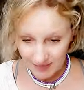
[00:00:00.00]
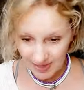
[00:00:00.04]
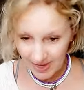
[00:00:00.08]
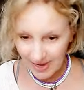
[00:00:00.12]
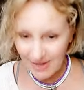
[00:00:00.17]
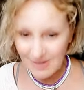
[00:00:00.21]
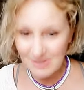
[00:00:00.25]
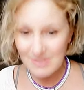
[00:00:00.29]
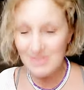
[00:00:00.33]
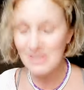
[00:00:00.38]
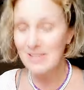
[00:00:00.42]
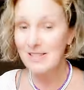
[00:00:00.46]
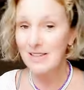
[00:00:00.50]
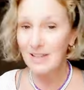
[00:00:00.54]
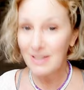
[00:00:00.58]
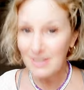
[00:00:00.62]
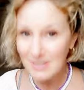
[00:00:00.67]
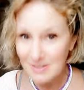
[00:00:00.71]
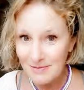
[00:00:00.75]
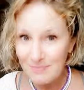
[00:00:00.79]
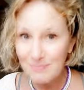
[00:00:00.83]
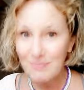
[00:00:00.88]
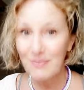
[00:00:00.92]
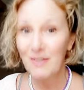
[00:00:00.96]

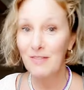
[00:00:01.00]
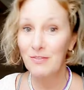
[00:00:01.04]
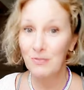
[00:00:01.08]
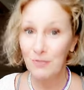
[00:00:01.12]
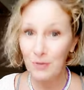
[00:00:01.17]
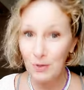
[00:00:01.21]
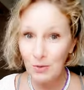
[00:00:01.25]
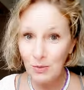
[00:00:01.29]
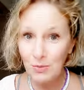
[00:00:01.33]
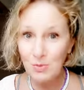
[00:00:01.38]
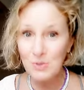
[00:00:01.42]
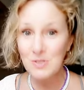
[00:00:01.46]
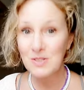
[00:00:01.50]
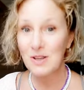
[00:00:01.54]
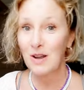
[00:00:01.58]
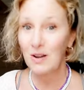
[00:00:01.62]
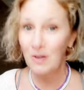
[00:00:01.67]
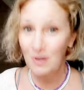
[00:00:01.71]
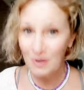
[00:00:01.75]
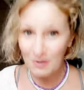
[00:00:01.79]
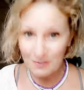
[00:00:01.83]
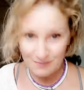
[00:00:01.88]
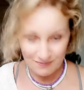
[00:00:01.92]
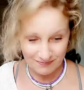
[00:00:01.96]
Exercise fuels
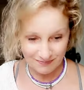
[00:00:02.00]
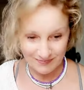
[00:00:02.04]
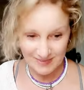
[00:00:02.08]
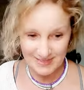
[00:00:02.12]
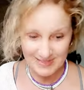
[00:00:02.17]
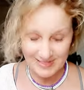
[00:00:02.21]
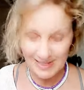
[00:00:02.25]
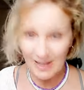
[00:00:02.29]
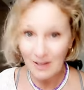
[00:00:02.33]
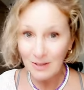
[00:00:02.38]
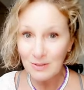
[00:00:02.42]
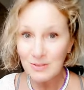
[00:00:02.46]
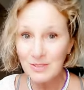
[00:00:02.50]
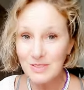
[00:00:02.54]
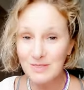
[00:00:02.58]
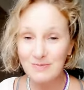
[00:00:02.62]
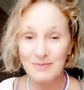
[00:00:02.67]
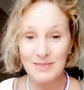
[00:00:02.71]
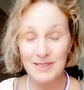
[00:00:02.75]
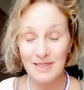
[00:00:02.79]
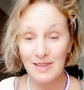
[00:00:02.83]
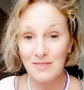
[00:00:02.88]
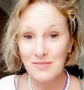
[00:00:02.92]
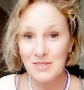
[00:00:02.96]
our cells.
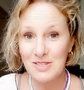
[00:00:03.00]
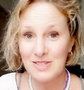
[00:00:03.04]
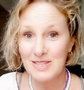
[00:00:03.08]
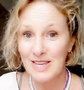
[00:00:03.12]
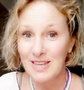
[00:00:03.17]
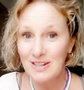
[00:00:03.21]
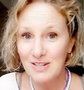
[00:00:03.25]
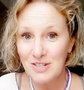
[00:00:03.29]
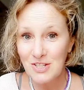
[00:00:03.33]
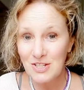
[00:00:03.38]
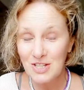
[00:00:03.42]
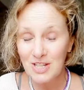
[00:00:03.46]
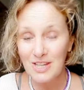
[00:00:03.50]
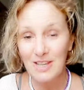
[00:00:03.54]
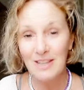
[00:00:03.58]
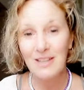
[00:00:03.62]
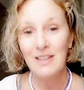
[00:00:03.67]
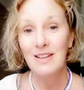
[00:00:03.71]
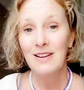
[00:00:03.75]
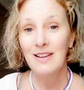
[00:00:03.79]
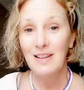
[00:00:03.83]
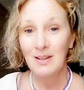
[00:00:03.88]
It gives us energy.